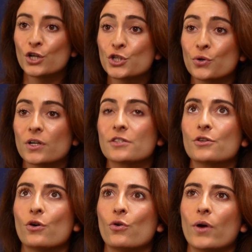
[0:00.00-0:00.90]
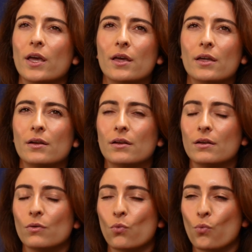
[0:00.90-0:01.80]
Sure. So
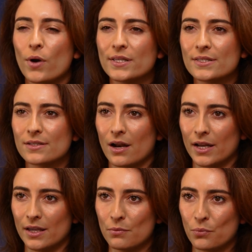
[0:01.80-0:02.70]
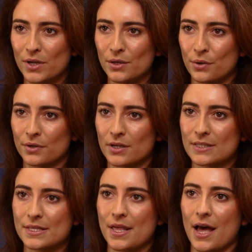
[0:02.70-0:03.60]
in one study, we
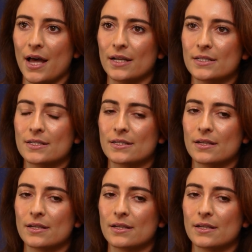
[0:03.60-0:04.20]
noticed that